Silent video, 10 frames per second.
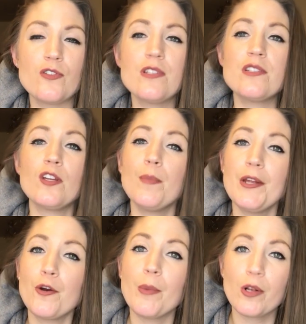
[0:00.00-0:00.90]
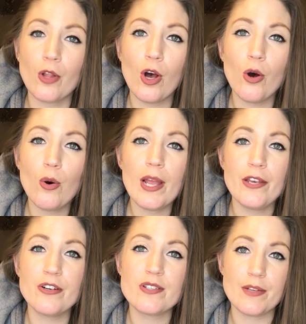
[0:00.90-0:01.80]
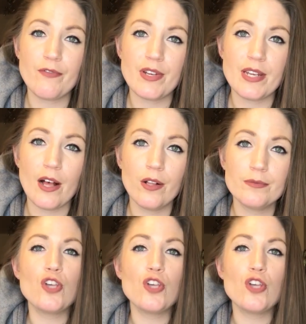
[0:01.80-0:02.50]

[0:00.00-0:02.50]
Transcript: This is gonna be your Merlot and your Zinfandel.